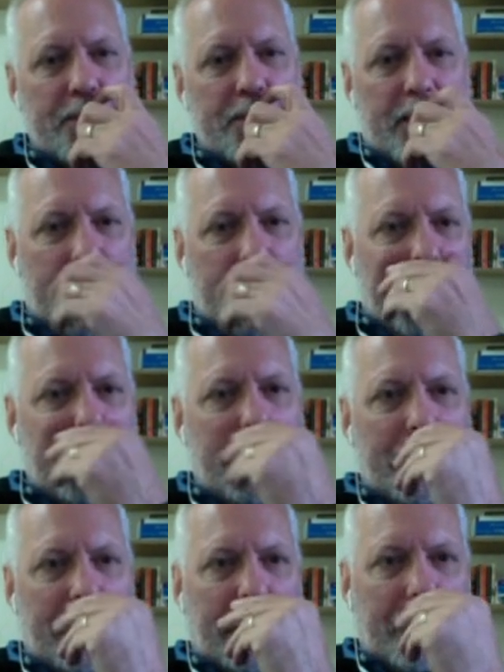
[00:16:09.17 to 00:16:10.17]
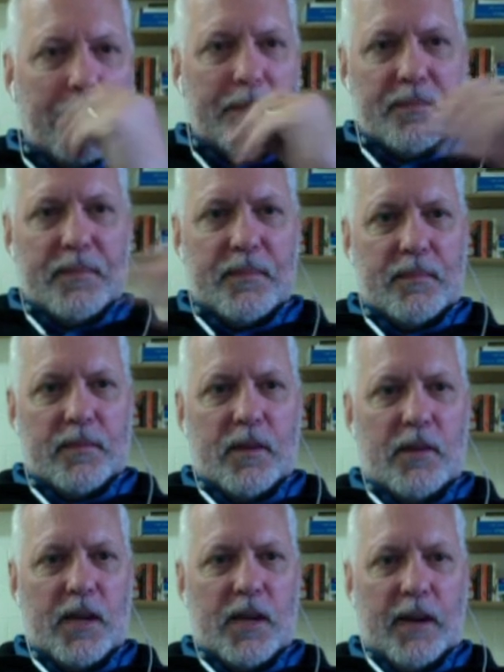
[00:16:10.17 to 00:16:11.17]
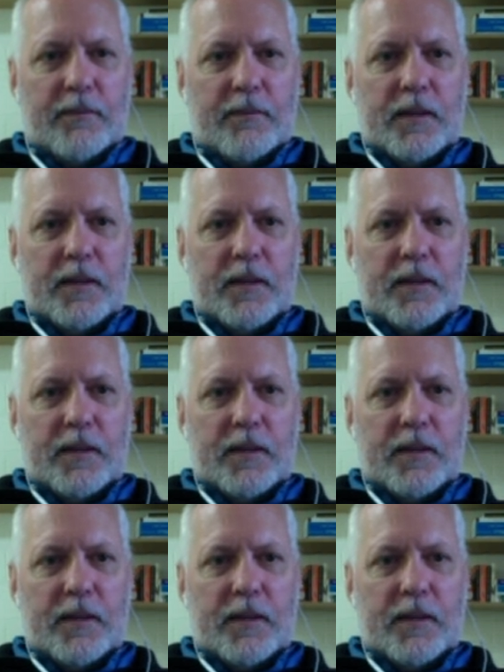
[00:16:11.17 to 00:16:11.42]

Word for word: All right. Okay,